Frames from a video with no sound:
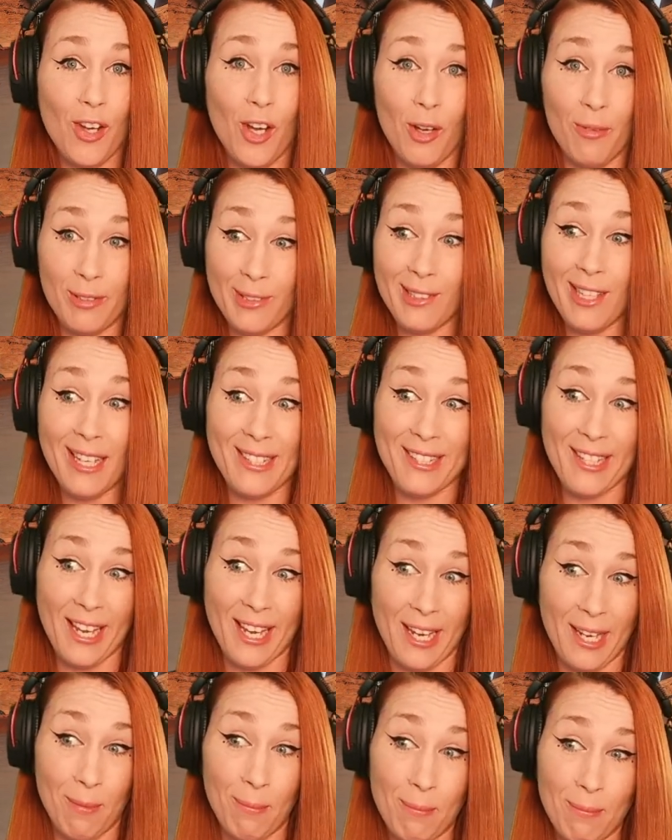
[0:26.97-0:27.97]
said
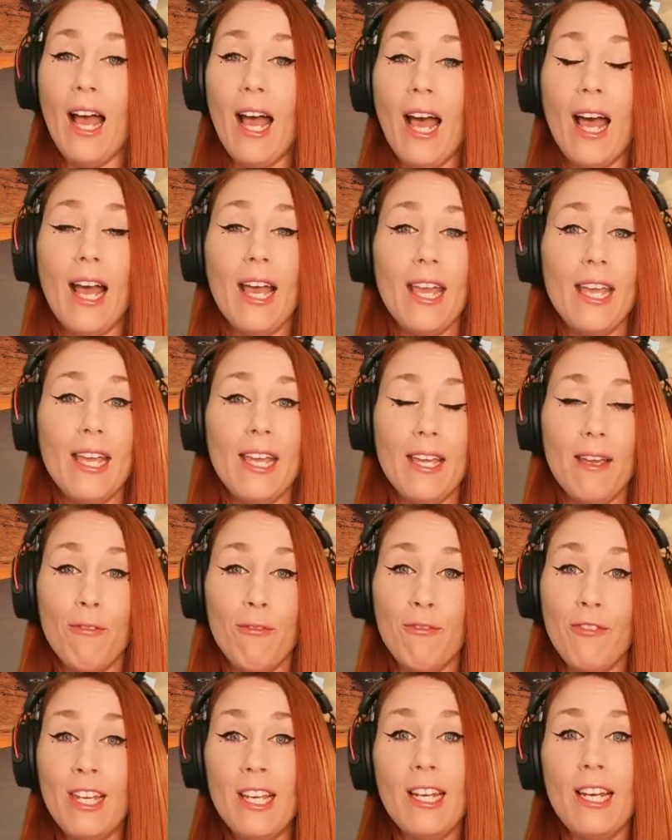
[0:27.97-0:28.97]
game, I
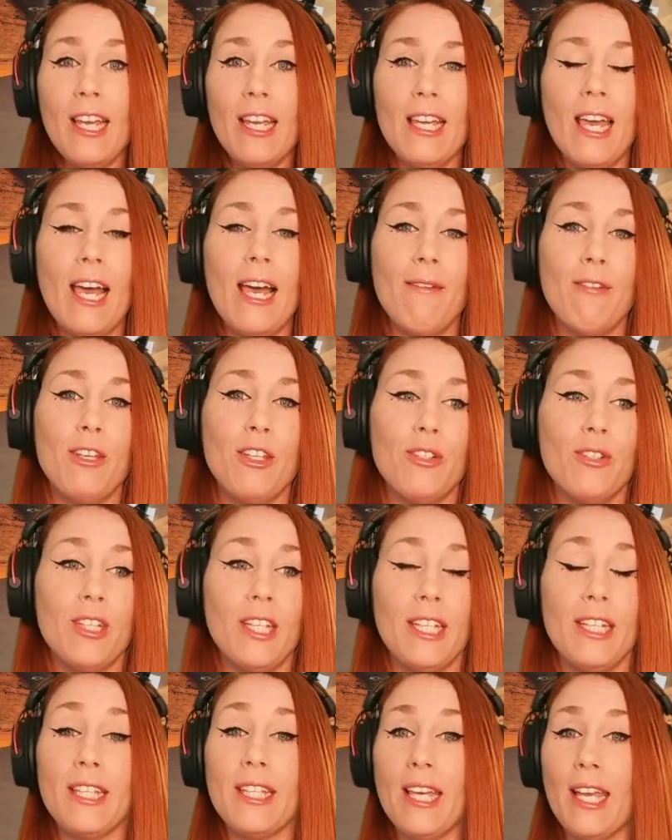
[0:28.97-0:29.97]
feel like I have a
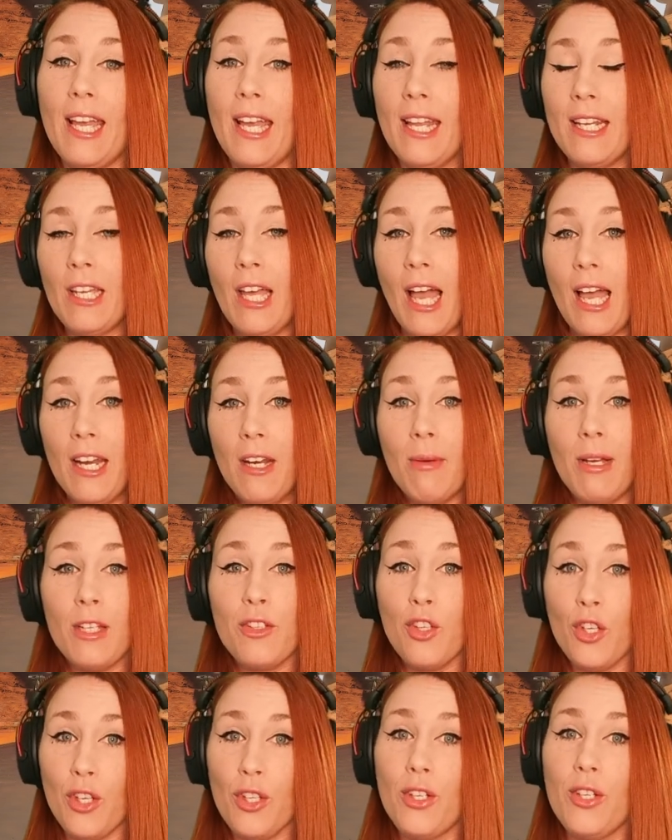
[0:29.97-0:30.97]
unique and kind of a
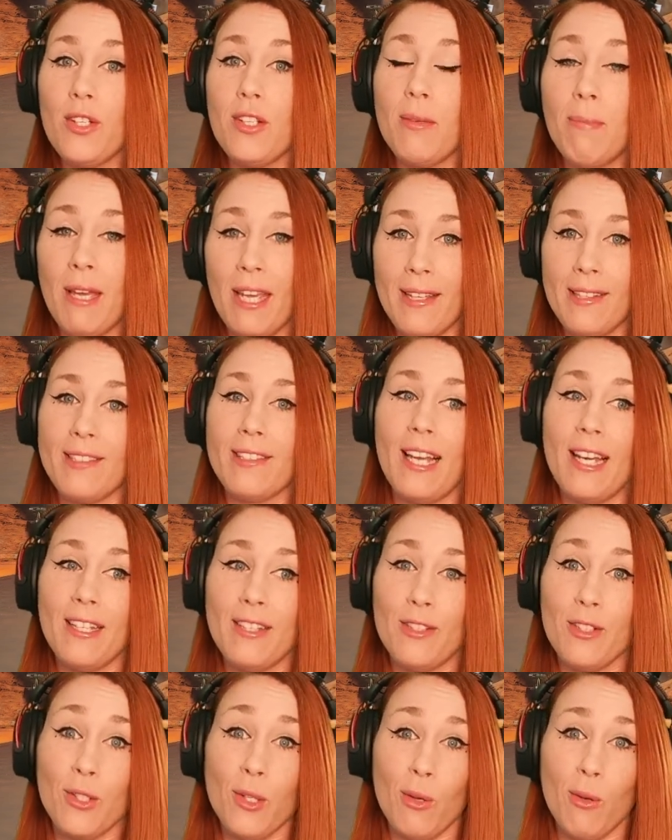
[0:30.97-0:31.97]
good baseline
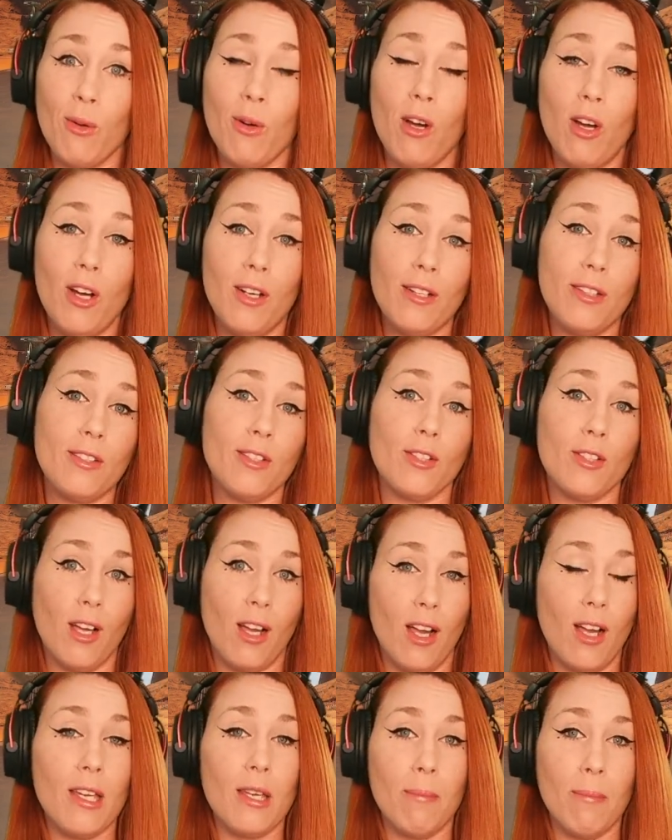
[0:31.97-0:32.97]
to go on to
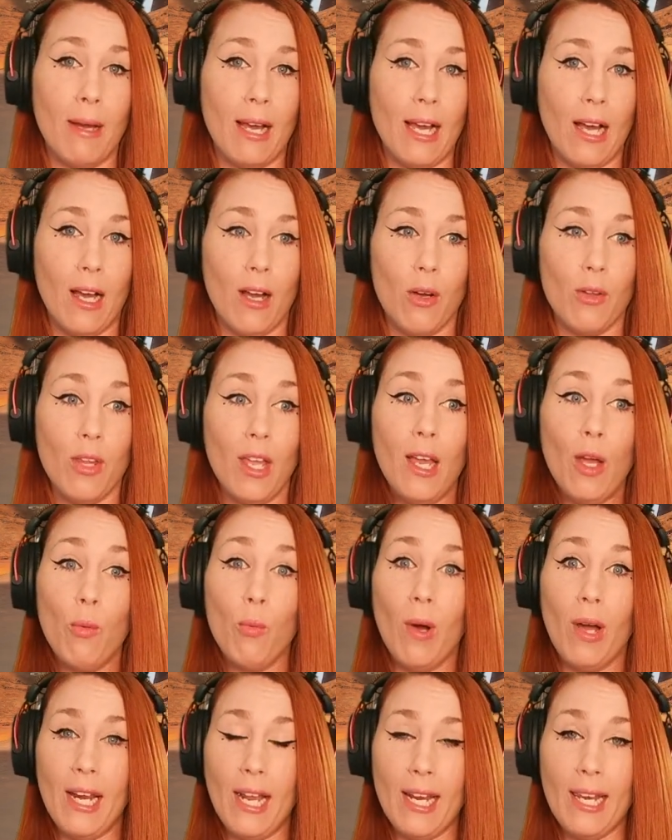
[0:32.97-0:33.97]
talk about
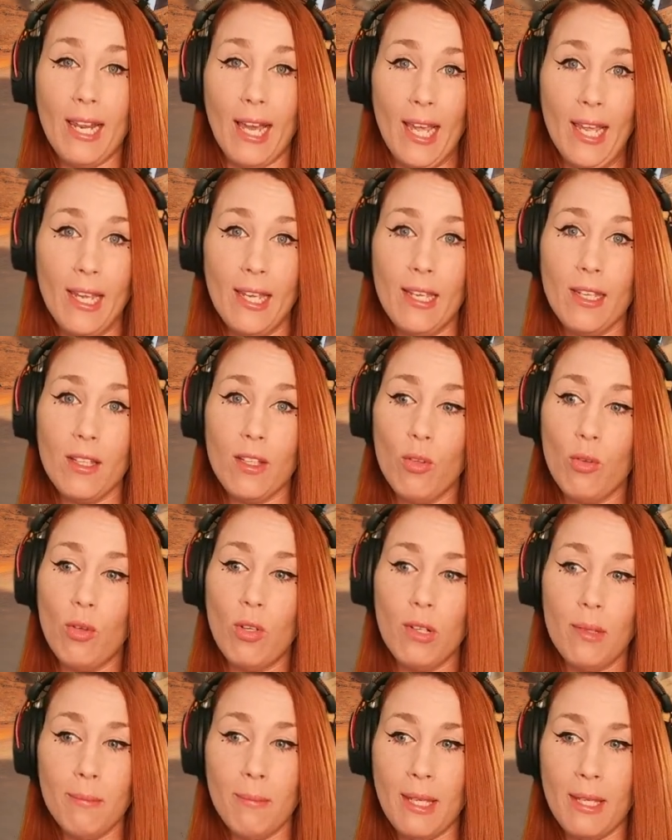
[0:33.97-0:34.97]
what I like
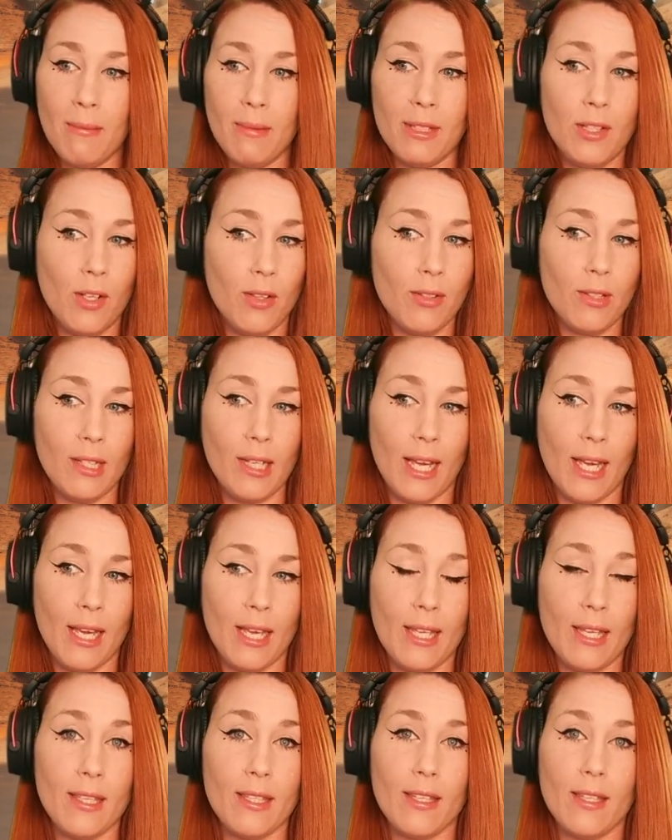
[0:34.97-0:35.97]
or maybe don't
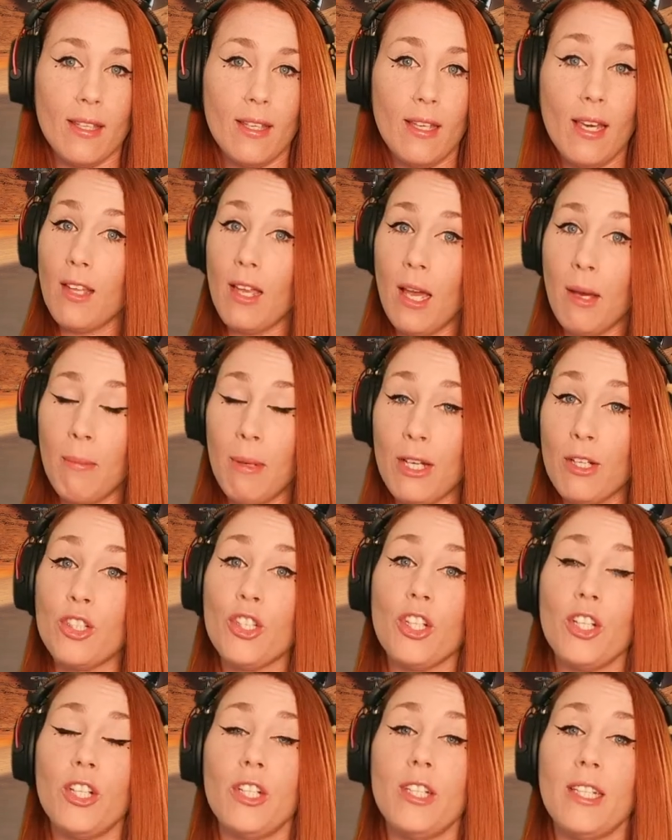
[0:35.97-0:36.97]
like about
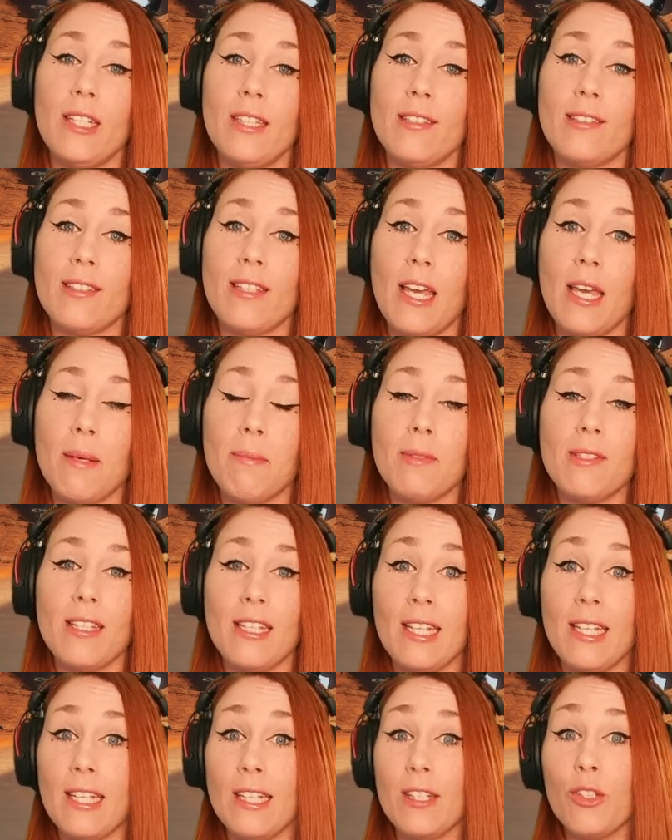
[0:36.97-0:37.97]
journey steps
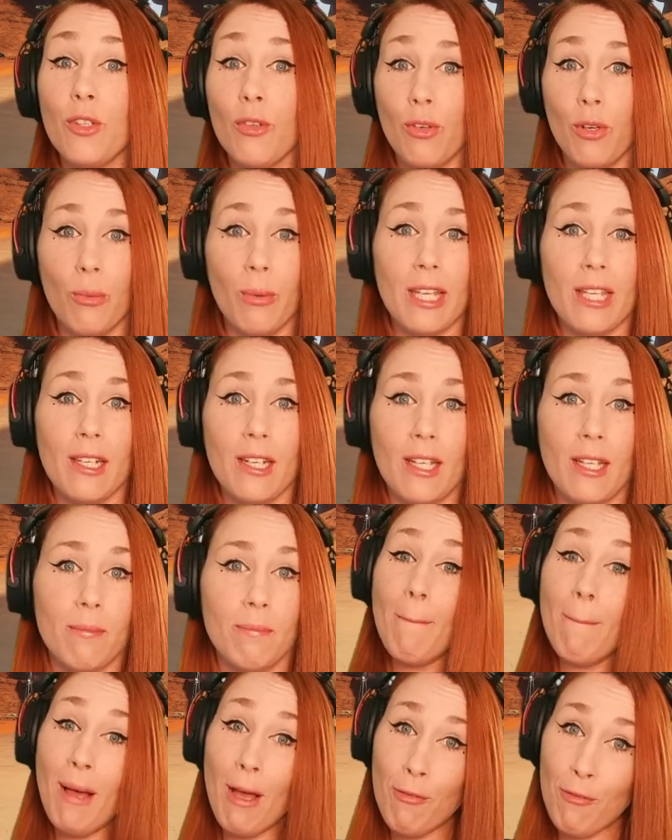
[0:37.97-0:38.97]
in Dune Awakening.
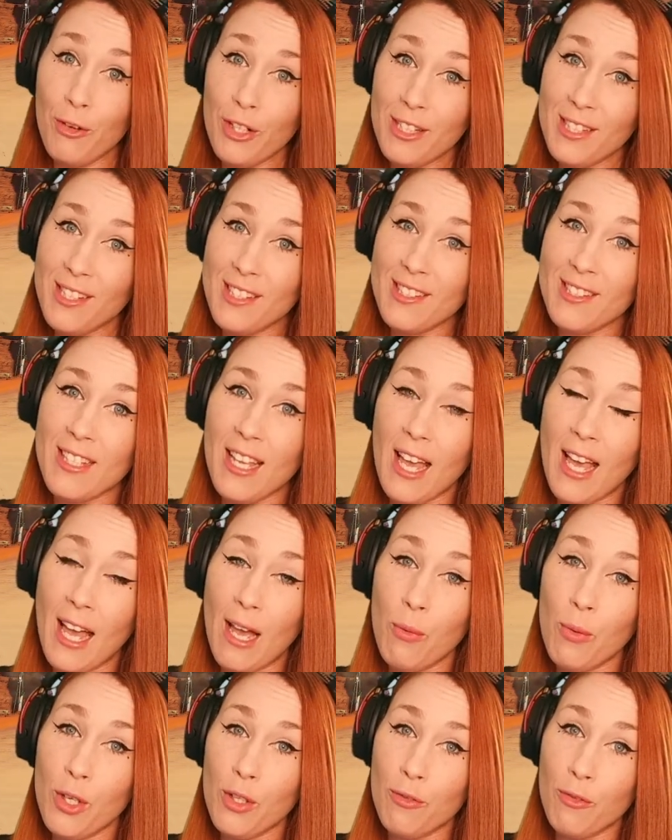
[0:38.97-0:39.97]
But first, a
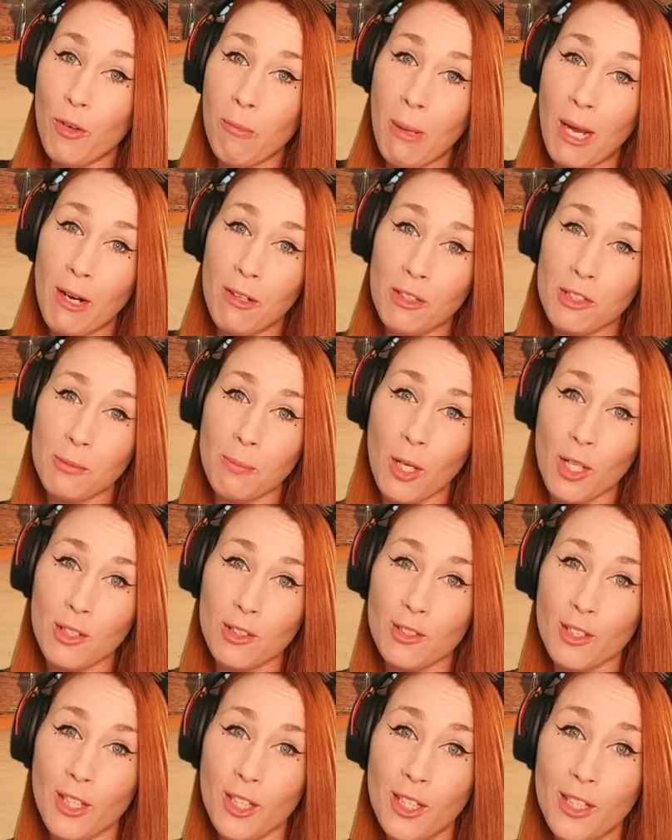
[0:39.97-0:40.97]
word from our
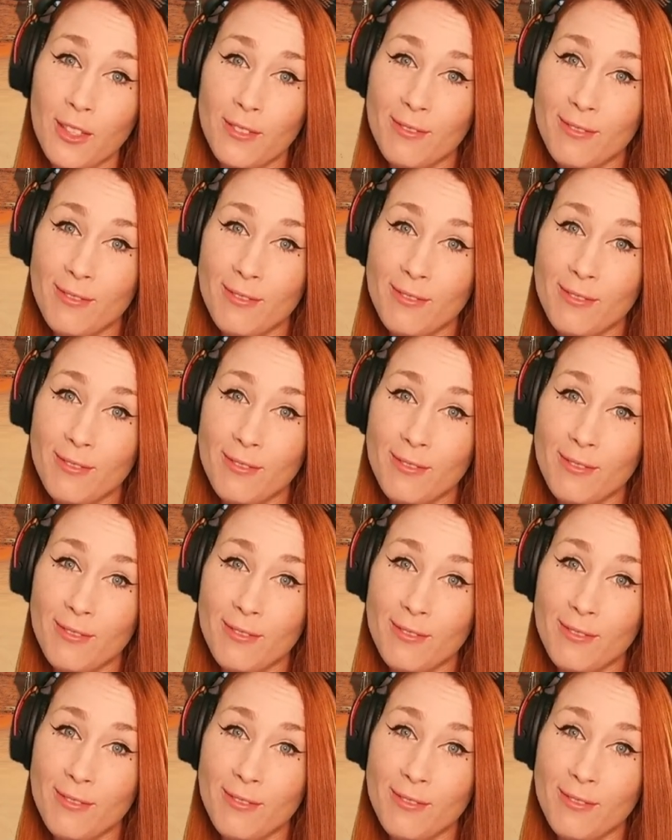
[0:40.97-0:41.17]
sponsor.